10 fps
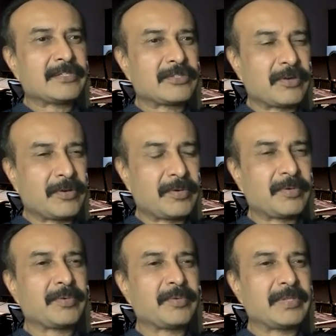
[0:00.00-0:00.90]

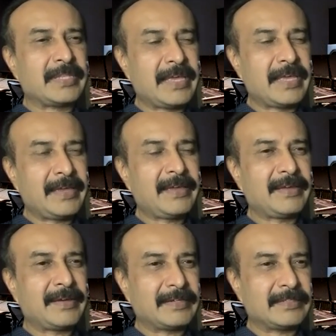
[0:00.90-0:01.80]
So they
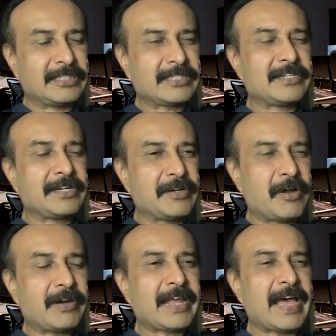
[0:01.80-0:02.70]
just did
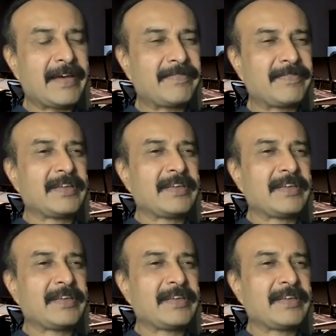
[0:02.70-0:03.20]
not have,